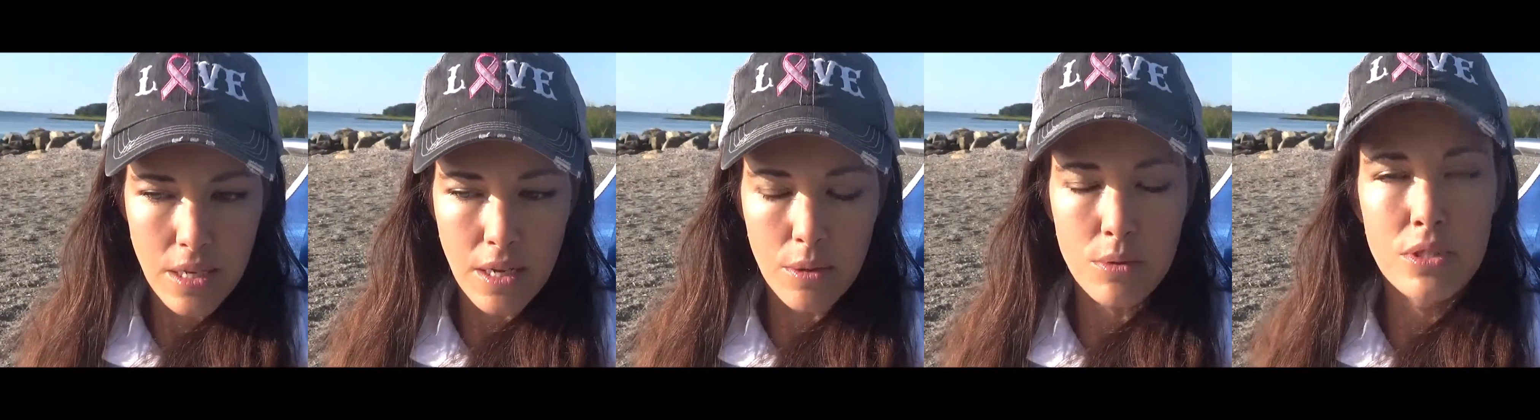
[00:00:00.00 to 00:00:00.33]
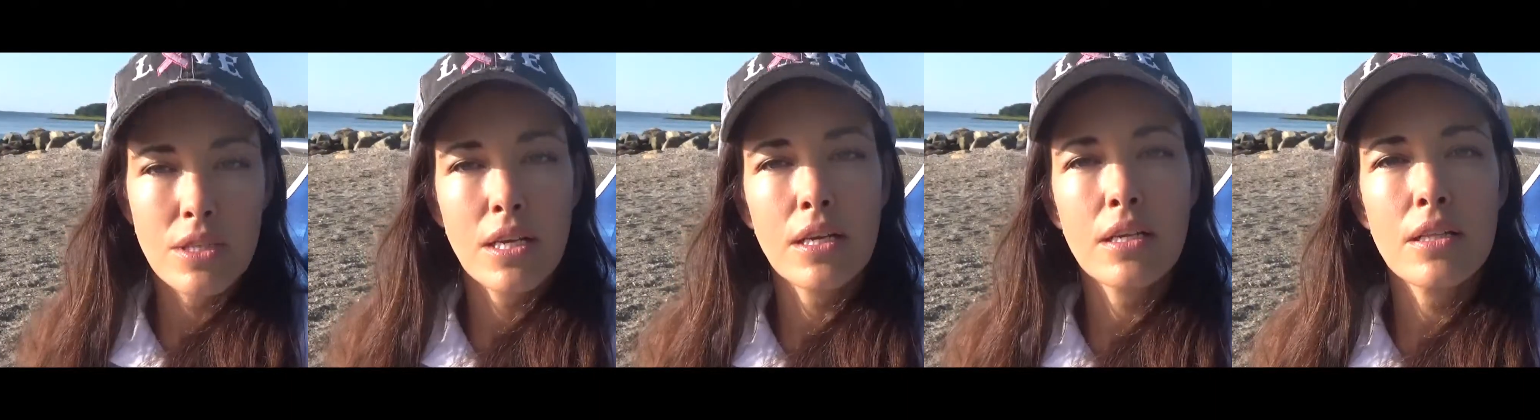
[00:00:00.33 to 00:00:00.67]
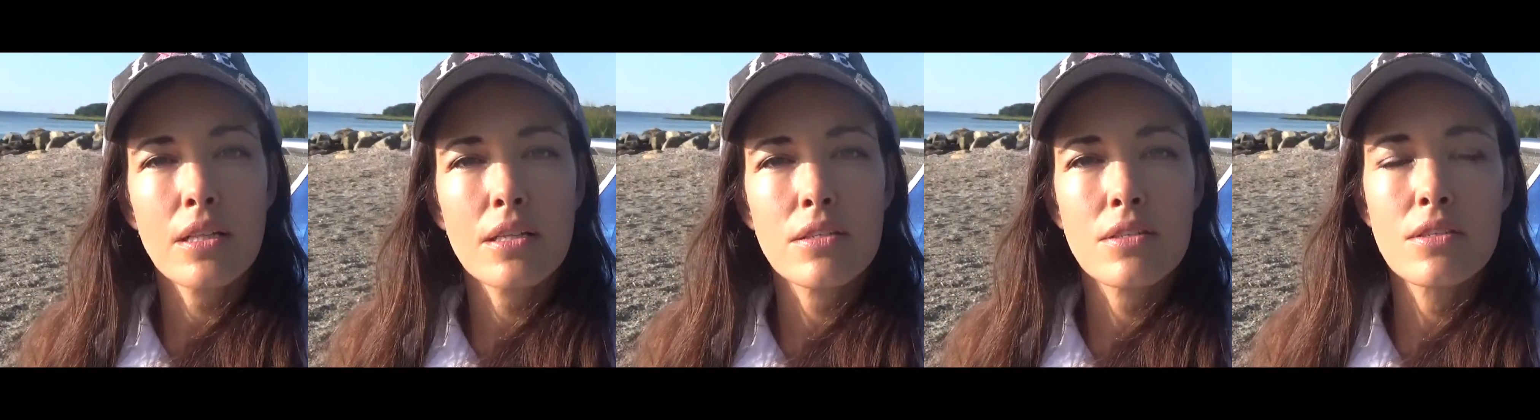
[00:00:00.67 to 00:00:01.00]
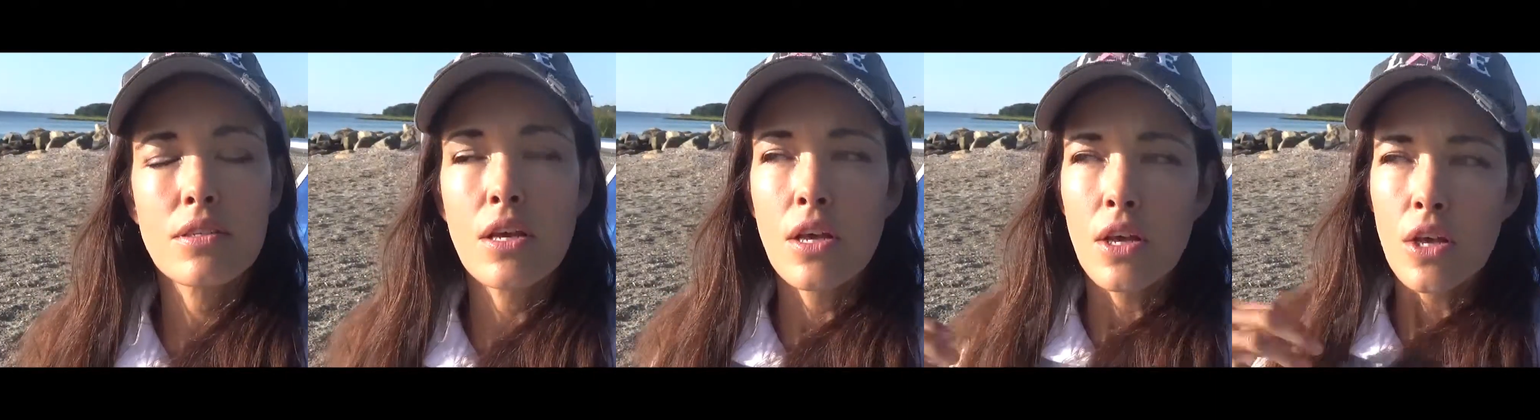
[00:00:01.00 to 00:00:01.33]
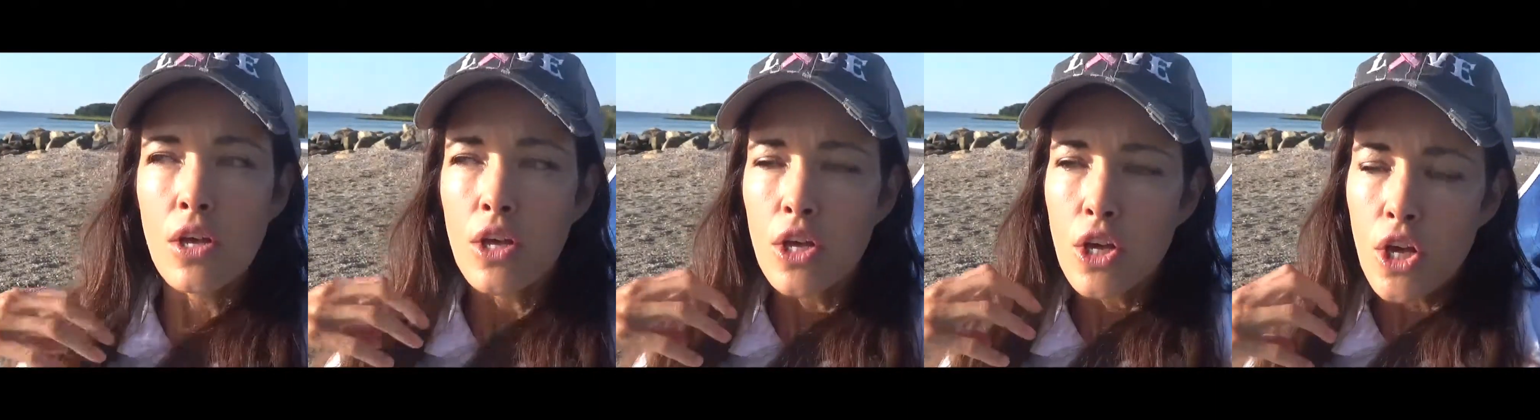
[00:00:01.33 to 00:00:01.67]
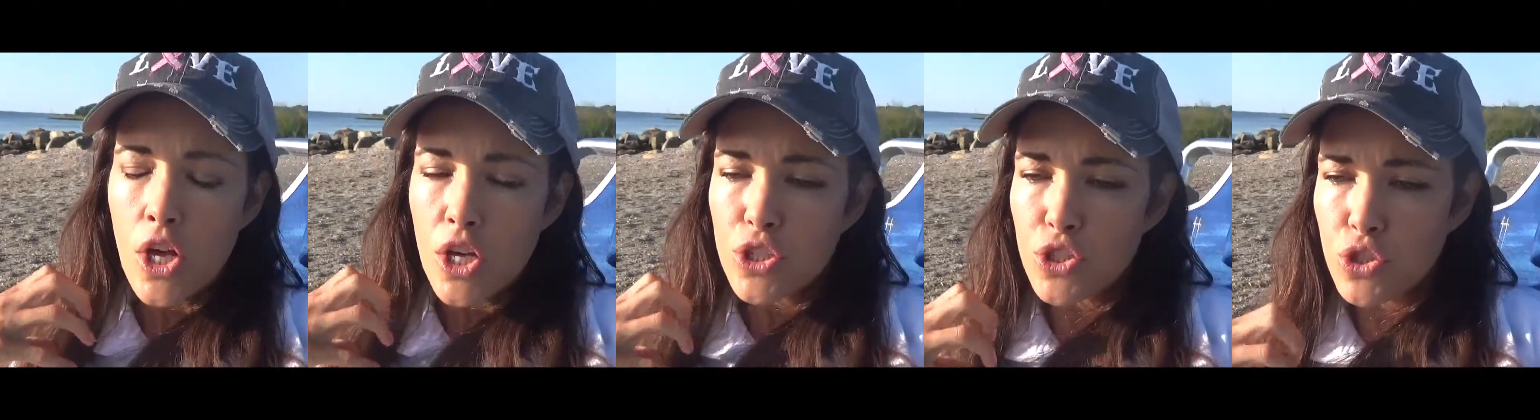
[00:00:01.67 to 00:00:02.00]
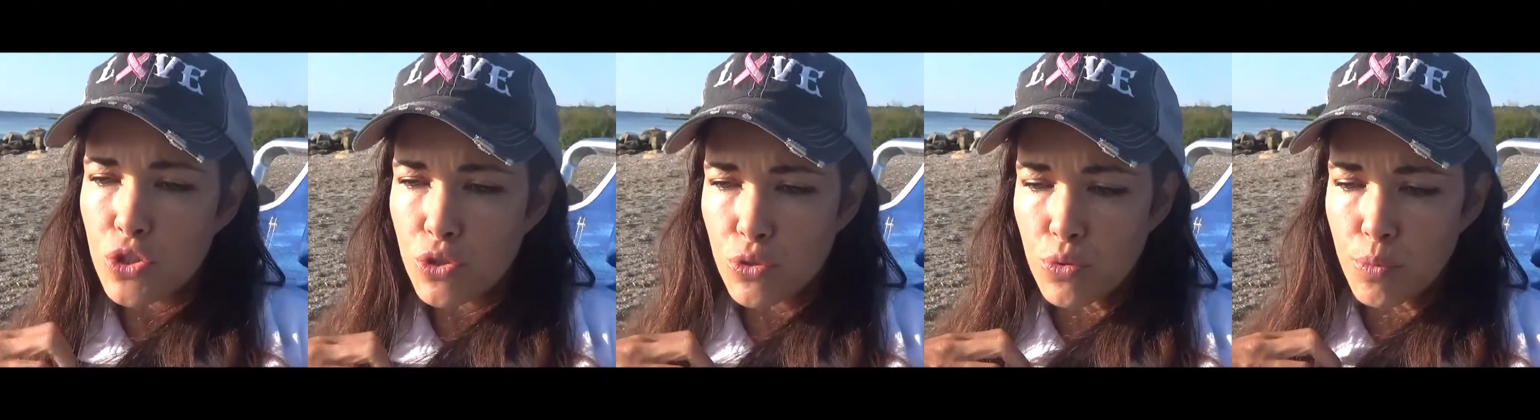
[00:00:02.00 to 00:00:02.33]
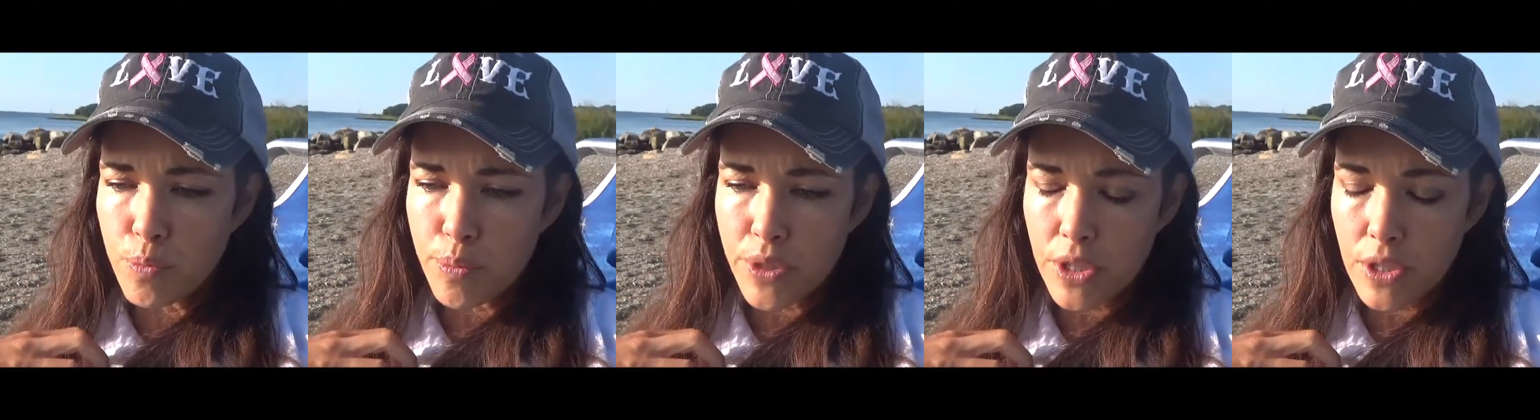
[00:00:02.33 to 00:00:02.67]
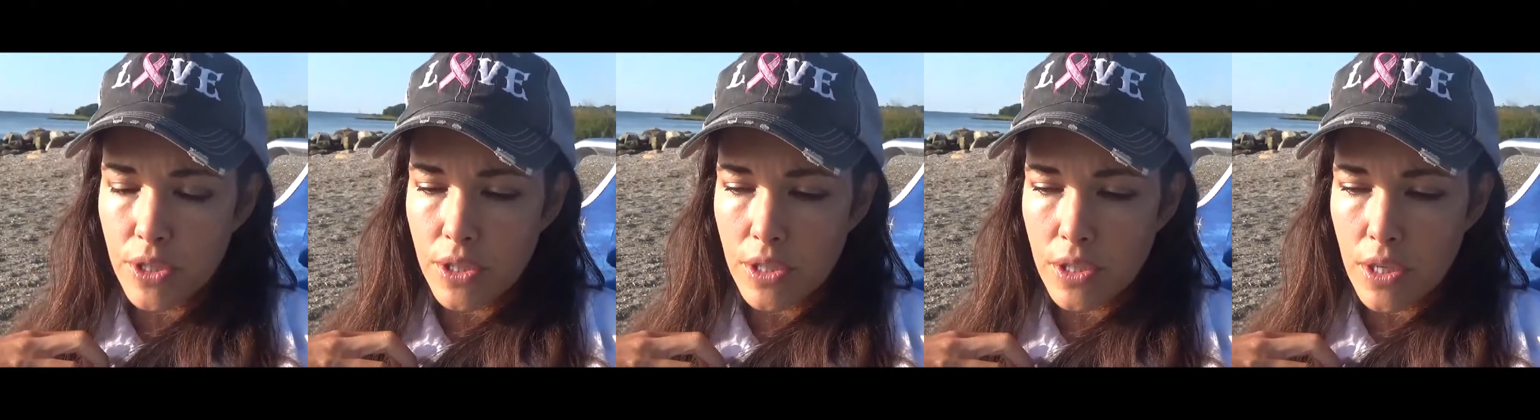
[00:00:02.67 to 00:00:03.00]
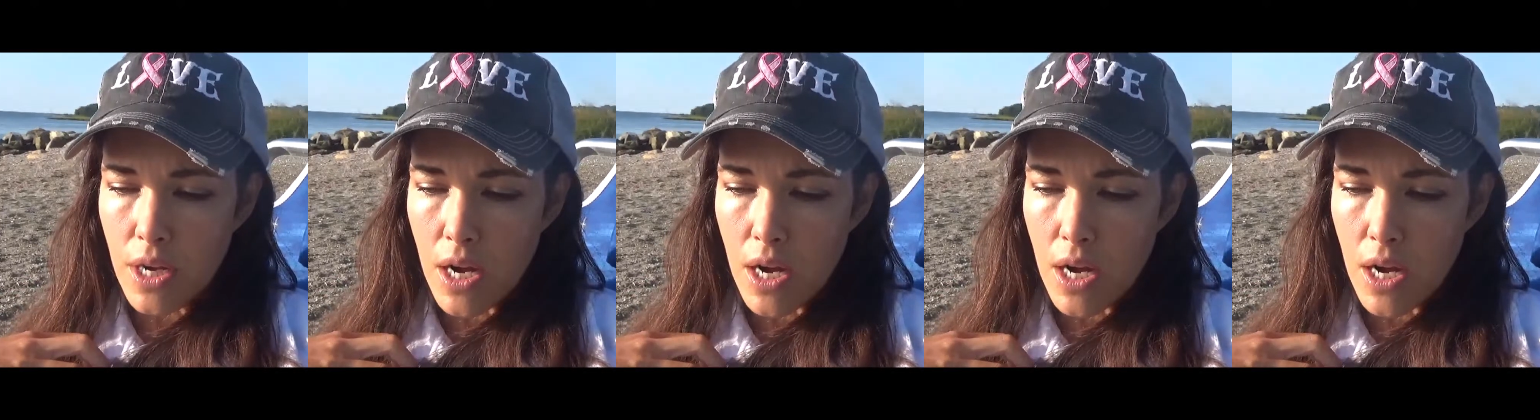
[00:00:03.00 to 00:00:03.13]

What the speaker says: I was getting this super